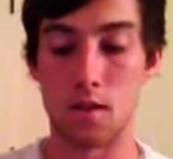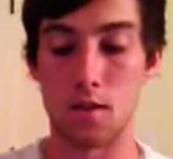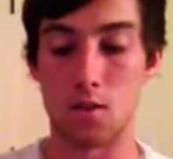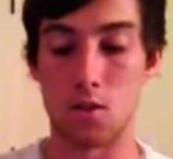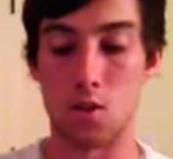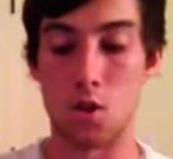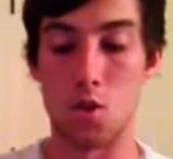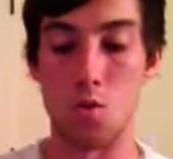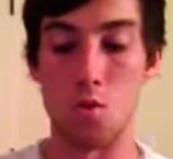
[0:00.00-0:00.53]

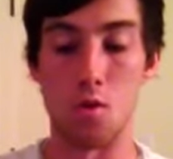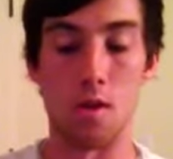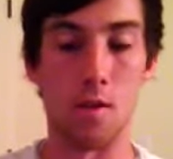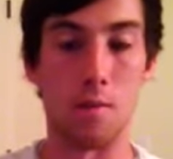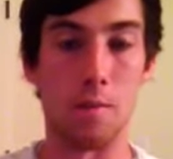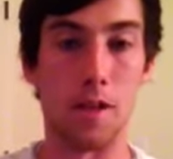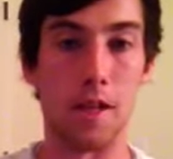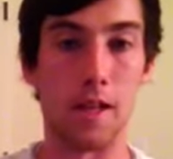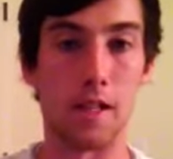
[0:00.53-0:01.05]
two of the
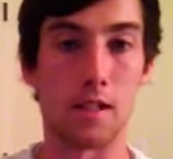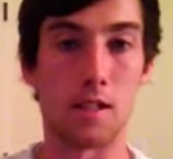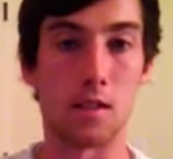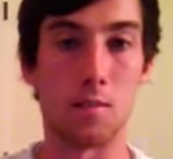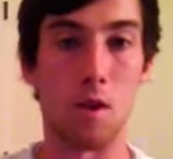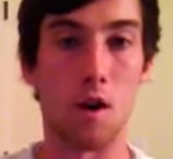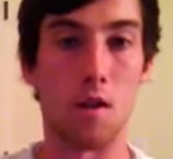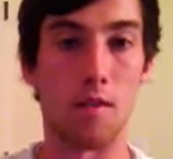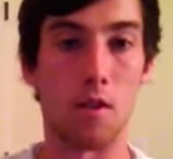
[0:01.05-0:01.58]
biggest
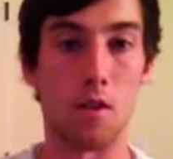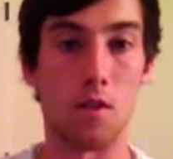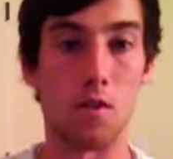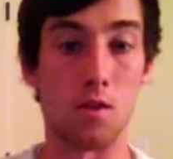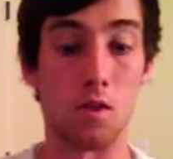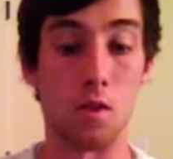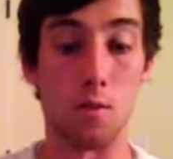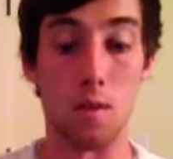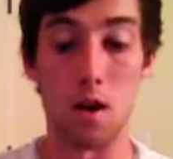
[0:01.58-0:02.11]
smartphones
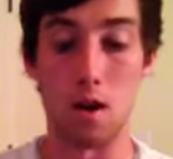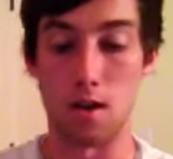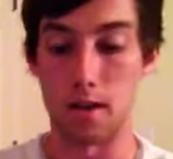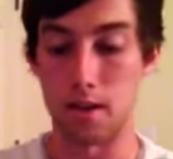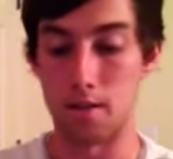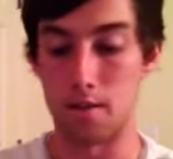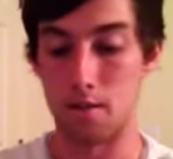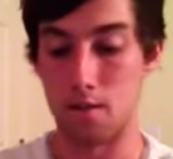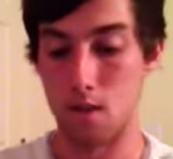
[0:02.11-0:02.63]
on the
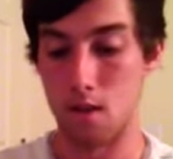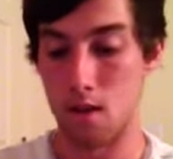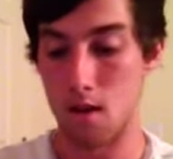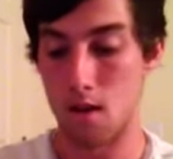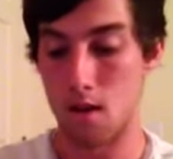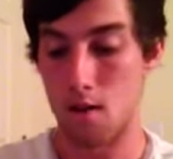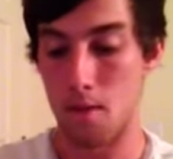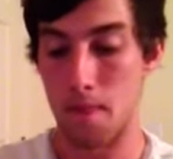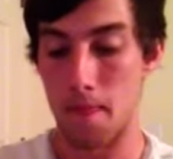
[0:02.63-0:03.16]
market.
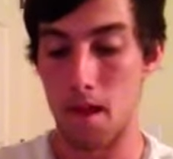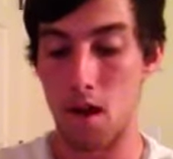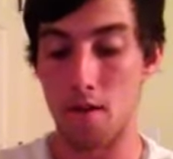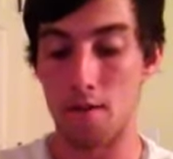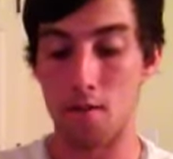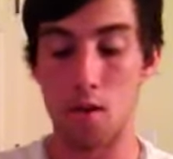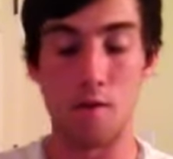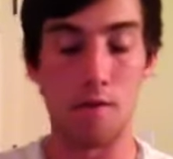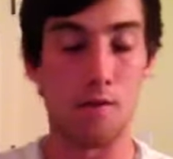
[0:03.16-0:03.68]
The
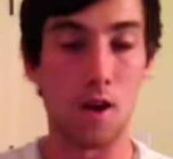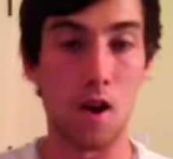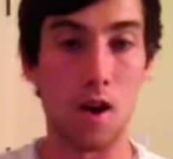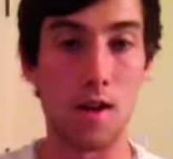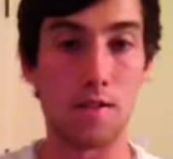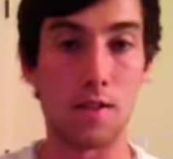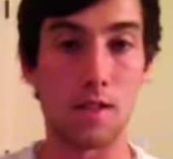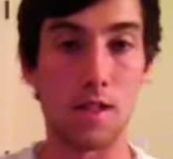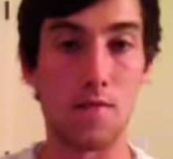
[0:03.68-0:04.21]
iPhone
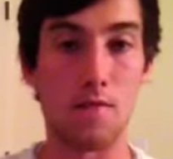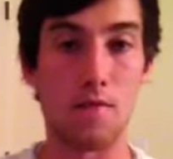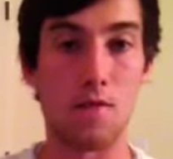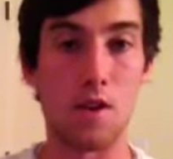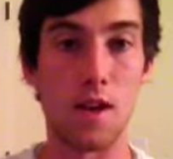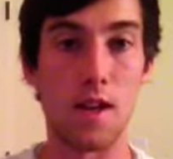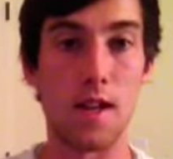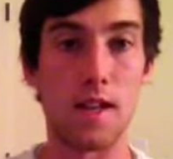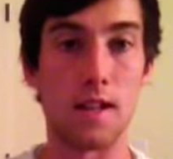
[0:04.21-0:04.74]
5
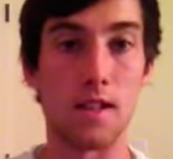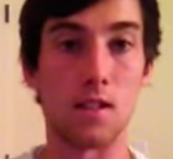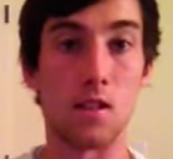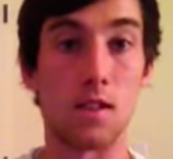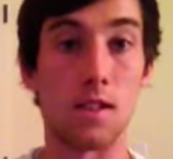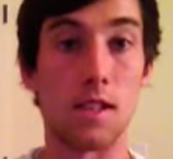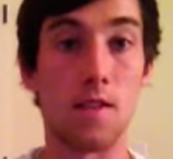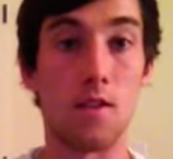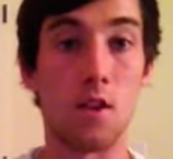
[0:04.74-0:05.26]
SIM-free is a
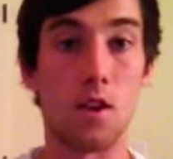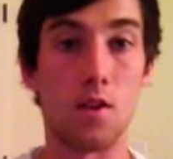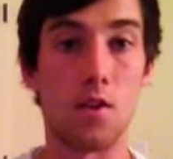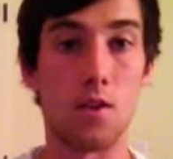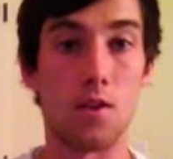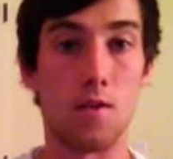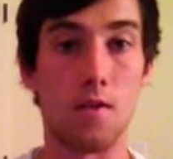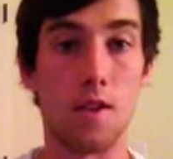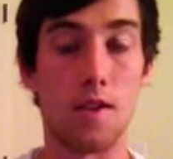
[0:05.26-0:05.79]

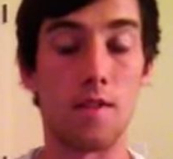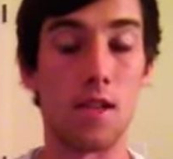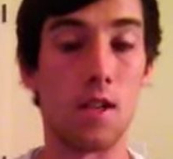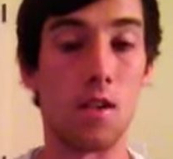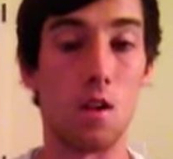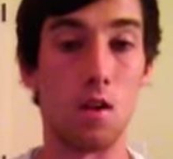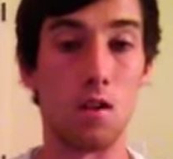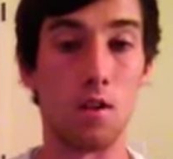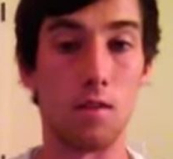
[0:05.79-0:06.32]

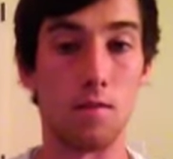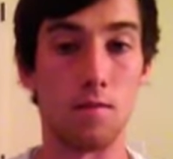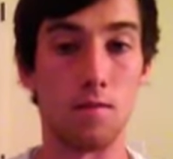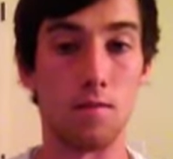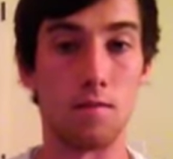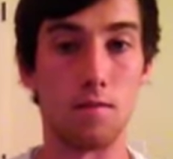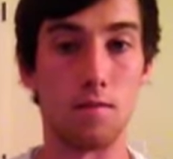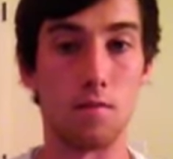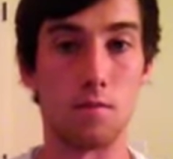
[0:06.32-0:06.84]
$750
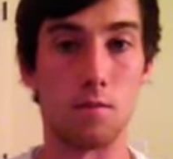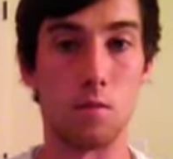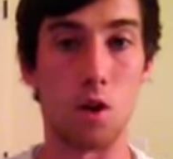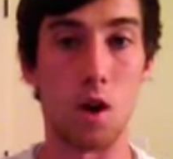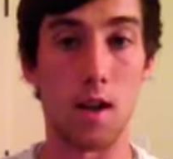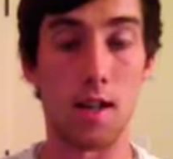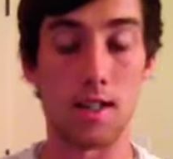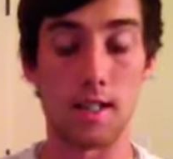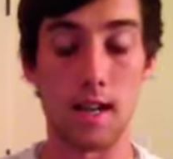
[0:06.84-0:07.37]

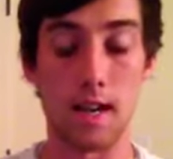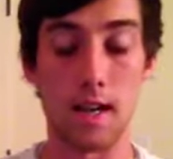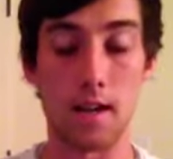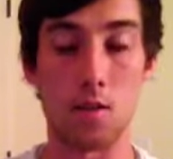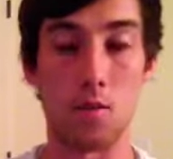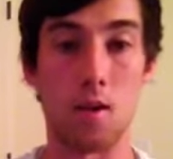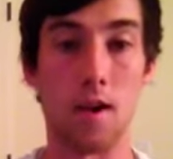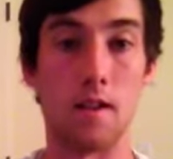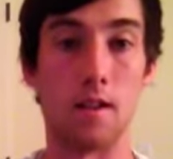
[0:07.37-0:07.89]
price tag,
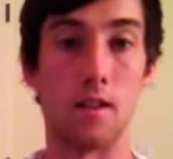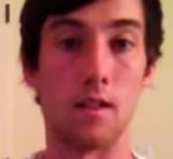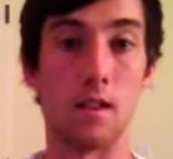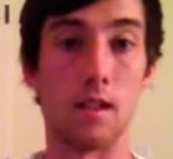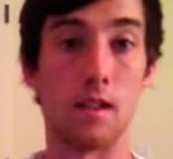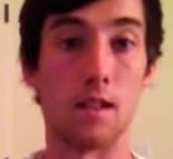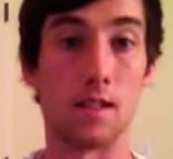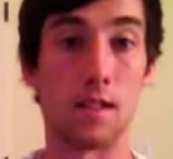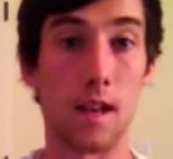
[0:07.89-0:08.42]
whereas
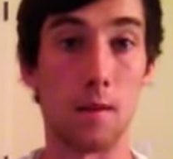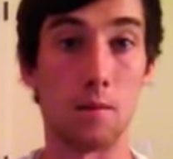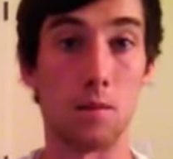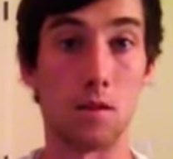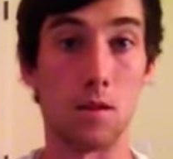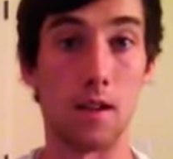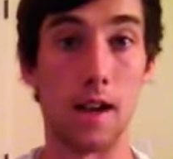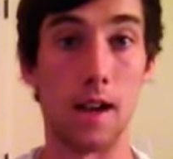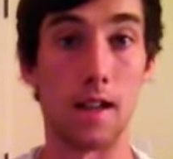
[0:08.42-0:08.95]
the
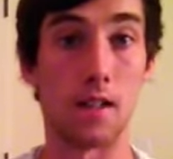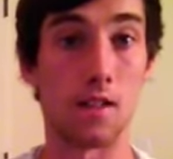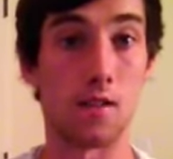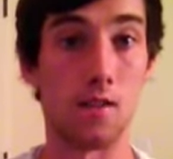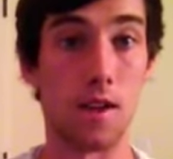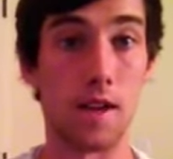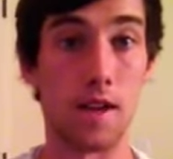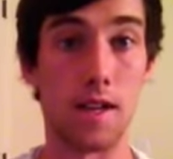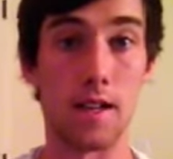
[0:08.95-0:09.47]
Samsung
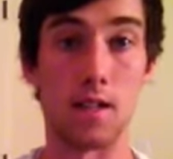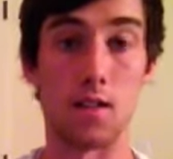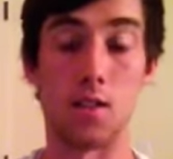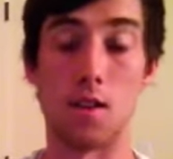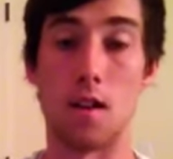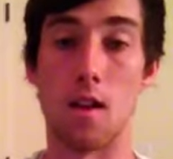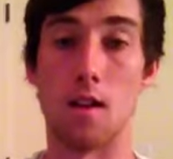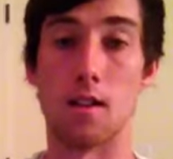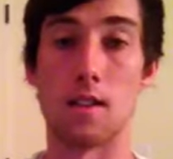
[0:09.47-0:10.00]
S3 is
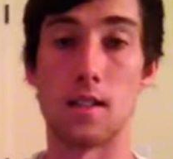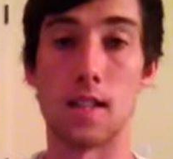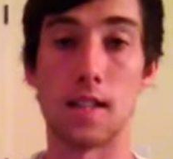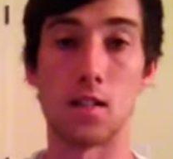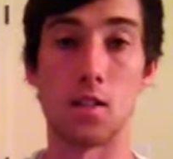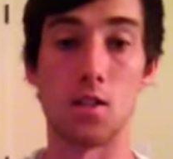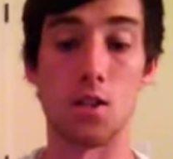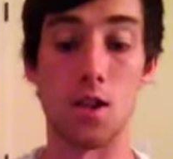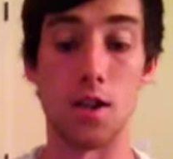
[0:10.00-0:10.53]
a
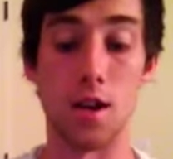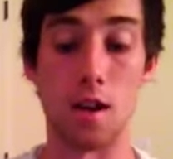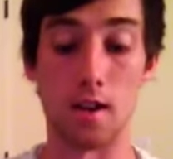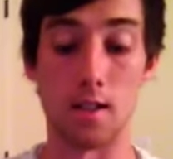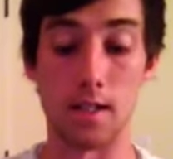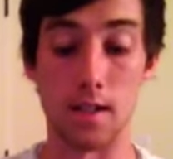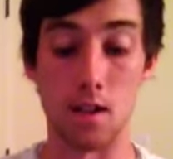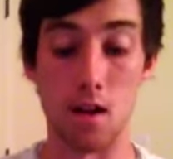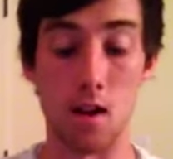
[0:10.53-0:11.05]

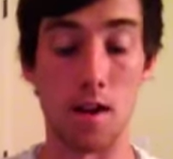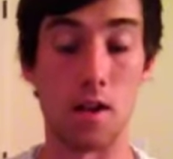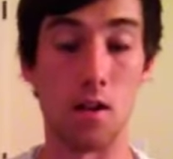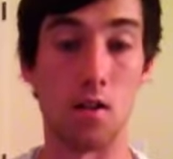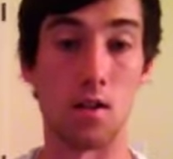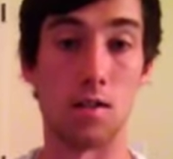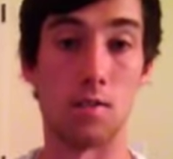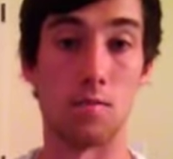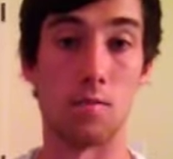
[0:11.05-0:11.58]

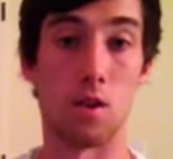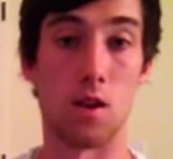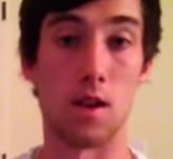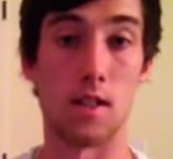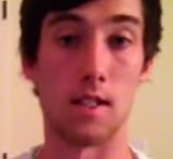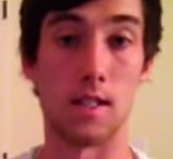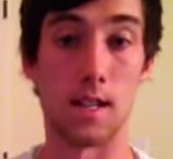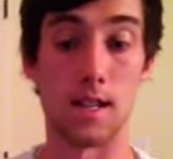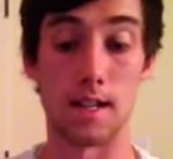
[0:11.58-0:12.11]
$699
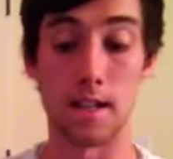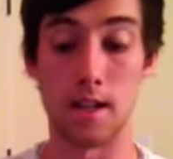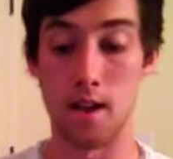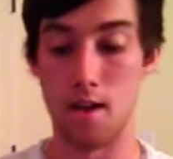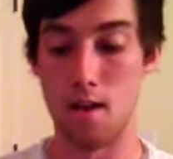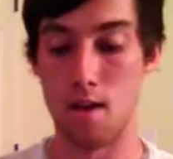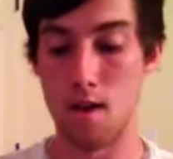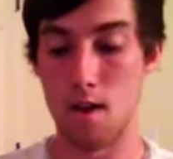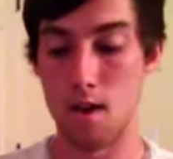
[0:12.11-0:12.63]
price tag.
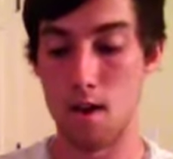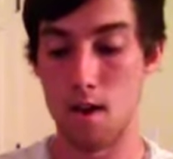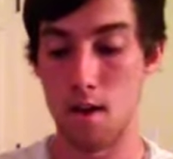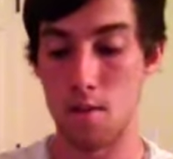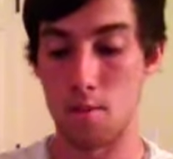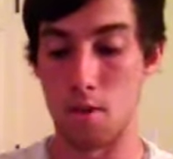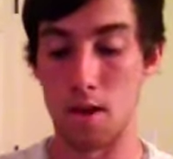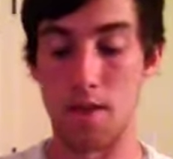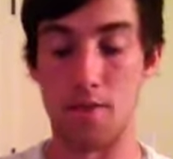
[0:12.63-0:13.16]

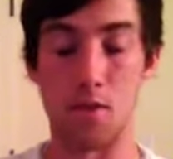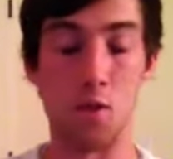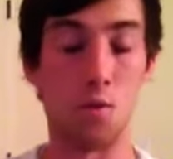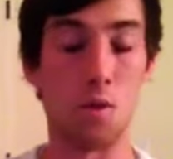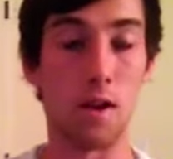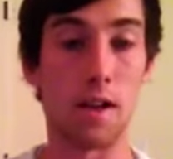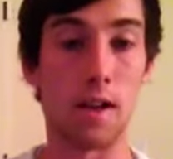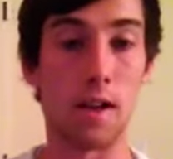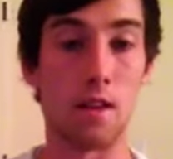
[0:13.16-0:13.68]
But if you
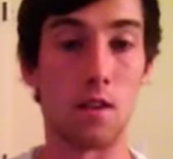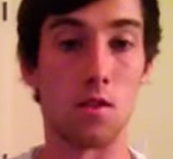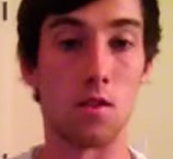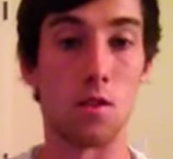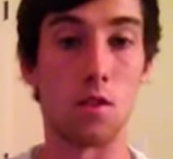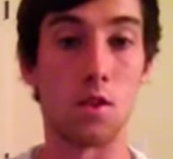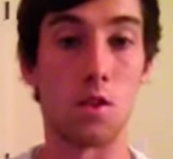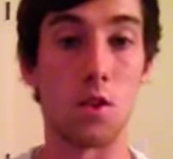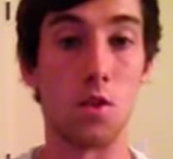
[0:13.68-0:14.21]
want to get those
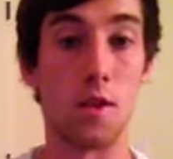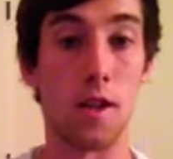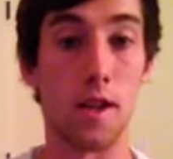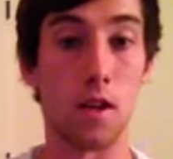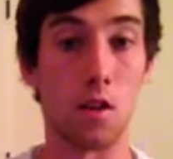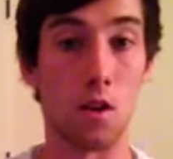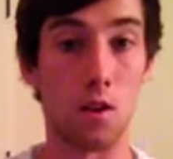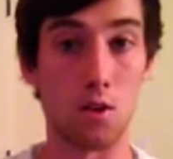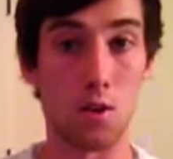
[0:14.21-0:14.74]
on a 2-year
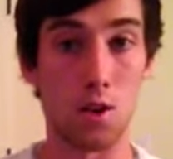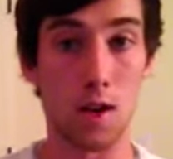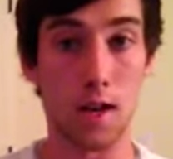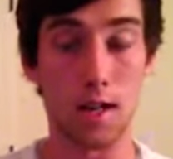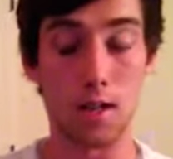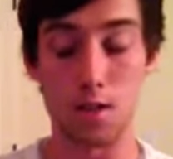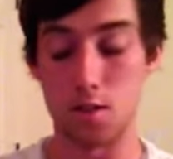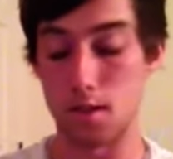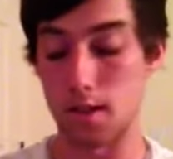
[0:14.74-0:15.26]

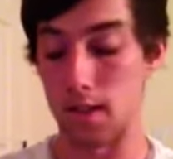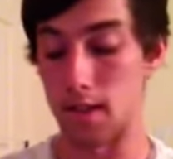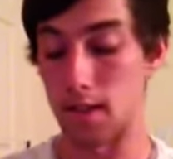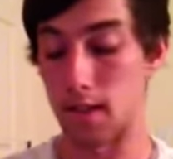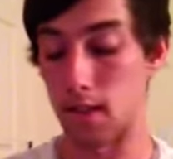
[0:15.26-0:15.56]
contract, you need